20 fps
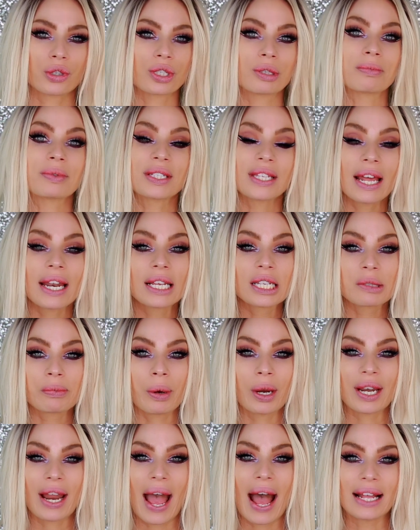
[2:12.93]
or some setting
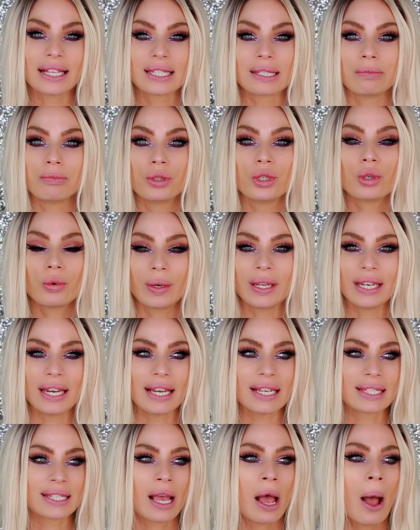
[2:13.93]
spray to add some
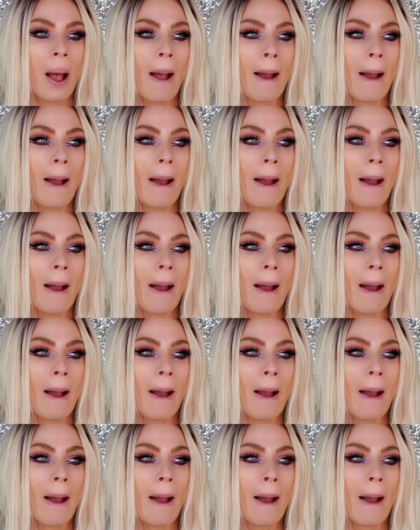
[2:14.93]
dewiness.